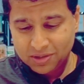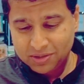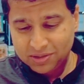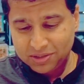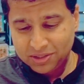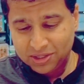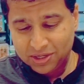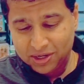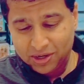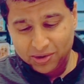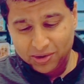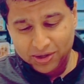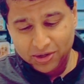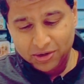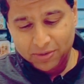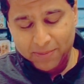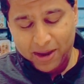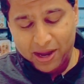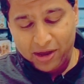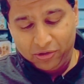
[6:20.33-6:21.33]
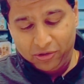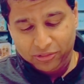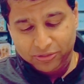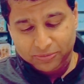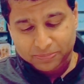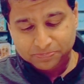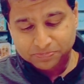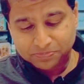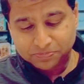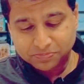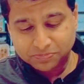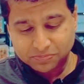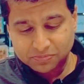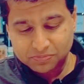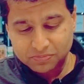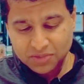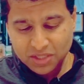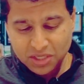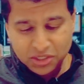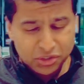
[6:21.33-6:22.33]
in your mouth.
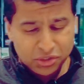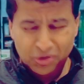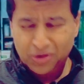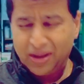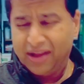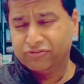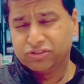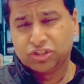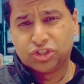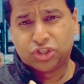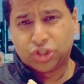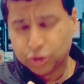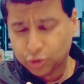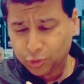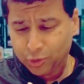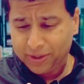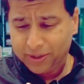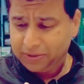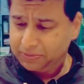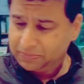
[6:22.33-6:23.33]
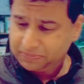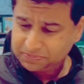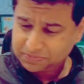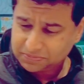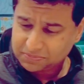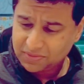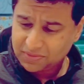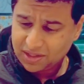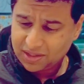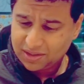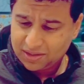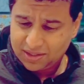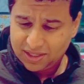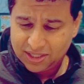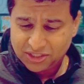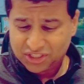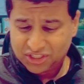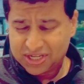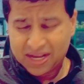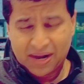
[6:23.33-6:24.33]
You don't have to chew it.
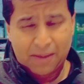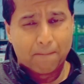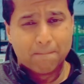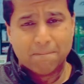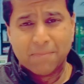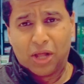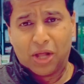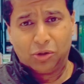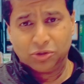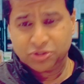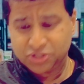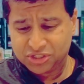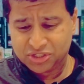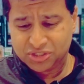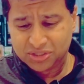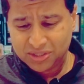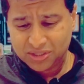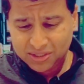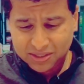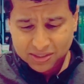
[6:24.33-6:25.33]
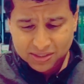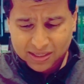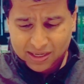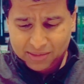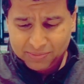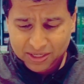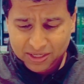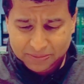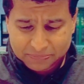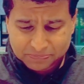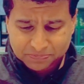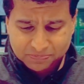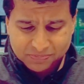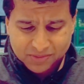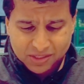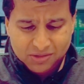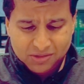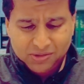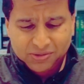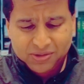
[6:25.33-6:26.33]
It just kind of melts. I mean,
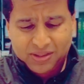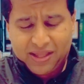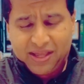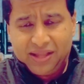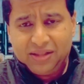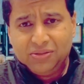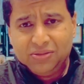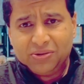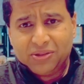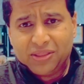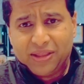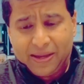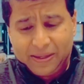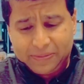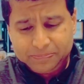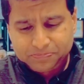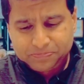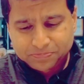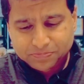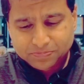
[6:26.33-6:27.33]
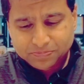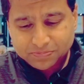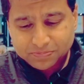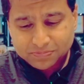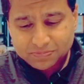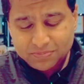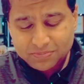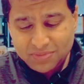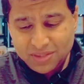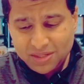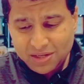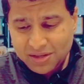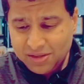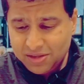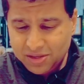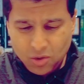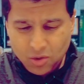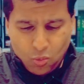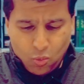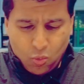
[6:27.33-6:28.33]
look at that. Look at that.
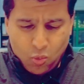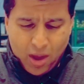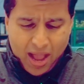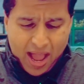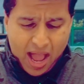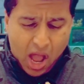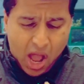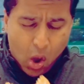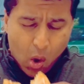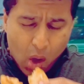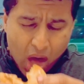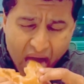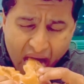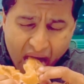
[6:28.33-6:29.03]
Wow.